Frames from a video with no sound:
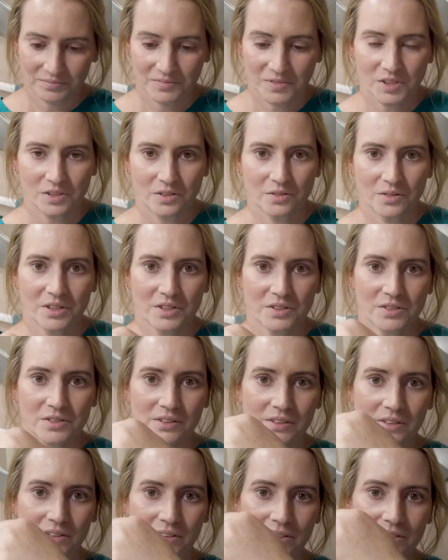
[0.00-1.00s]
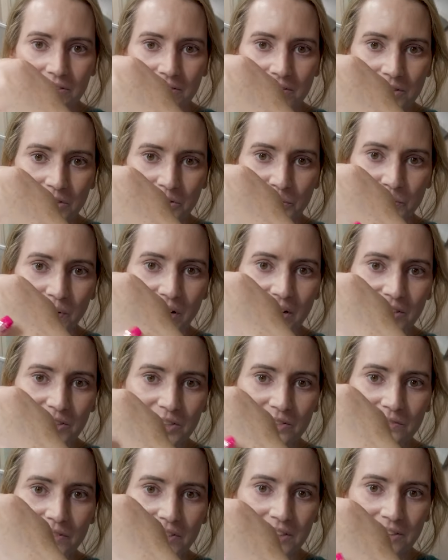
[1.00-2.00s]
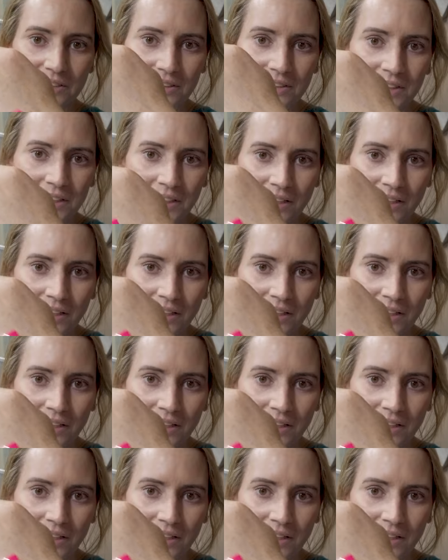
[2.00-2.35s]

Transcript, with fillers: So here's a little swatch of it.